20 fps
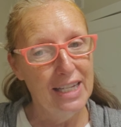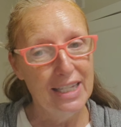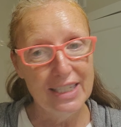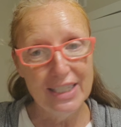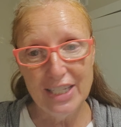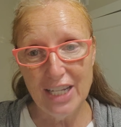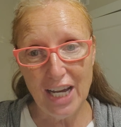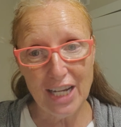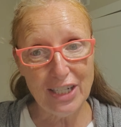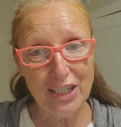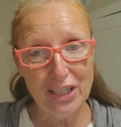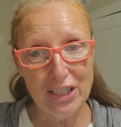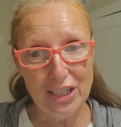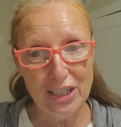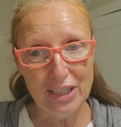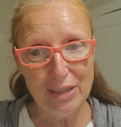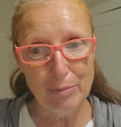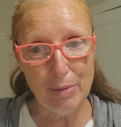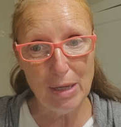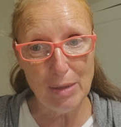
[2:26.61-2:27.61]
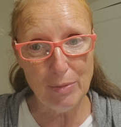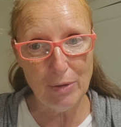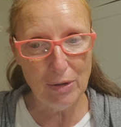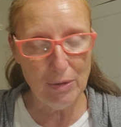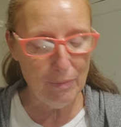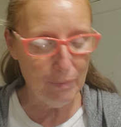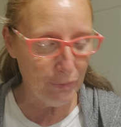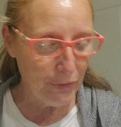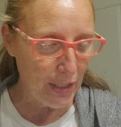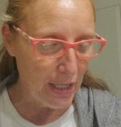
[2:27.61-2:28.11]
Not good,
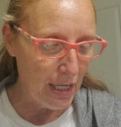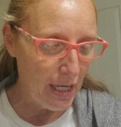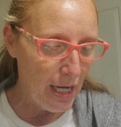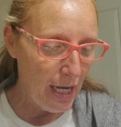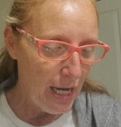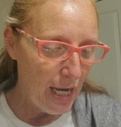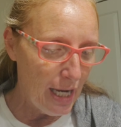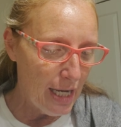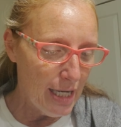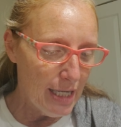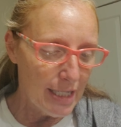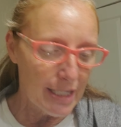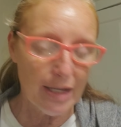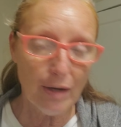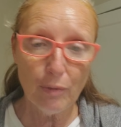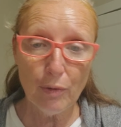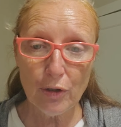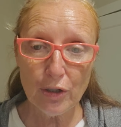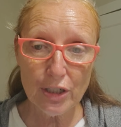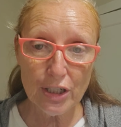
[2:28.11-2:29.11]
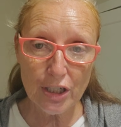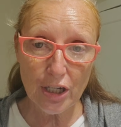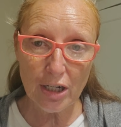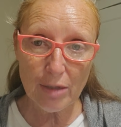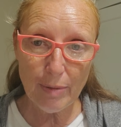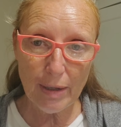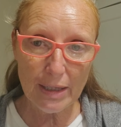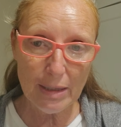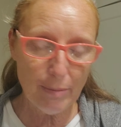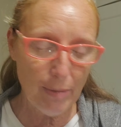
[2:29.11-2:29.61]
people. So we're going to talk
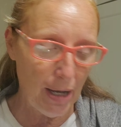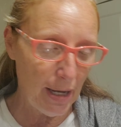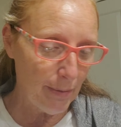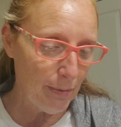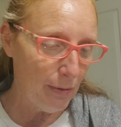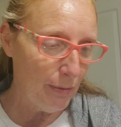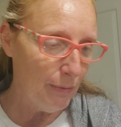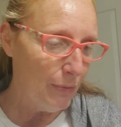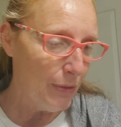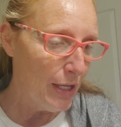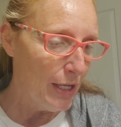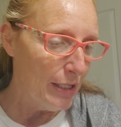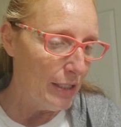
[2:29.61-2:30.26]
about the Bible.